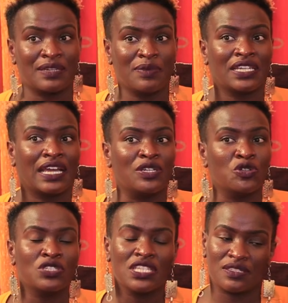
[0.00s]
someone can
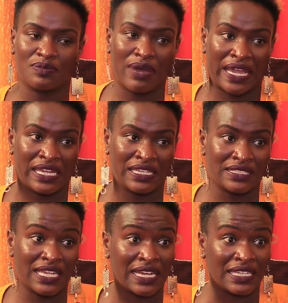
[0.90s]
notice my
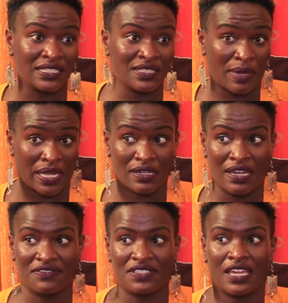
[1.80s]
talent, my craft,